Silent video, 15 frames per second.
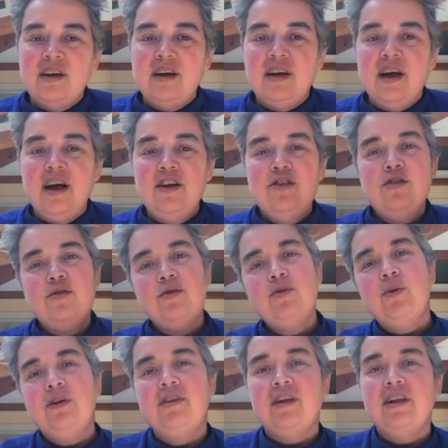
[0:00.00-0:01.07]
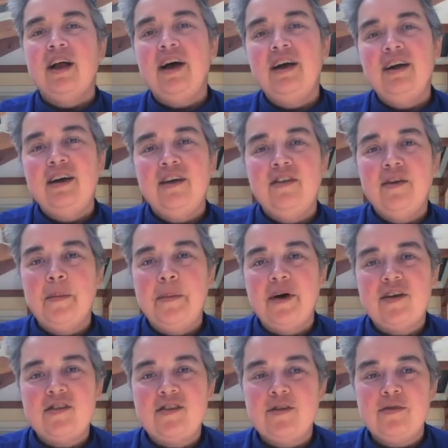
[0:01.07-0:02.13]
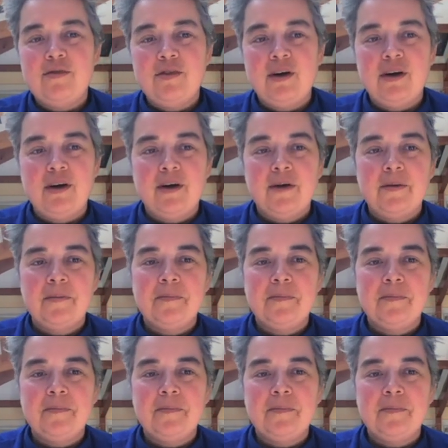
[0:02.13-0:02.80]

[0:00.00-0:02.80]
and you will delight in the best of fare.